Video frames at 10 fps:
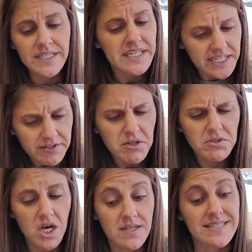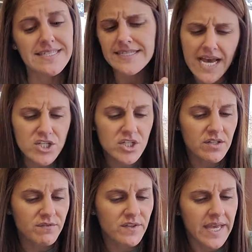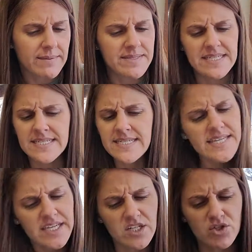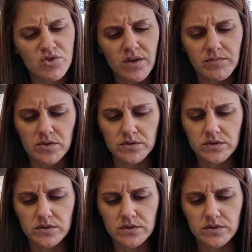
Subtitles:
Hero dogs dash into flames and dig into trouble.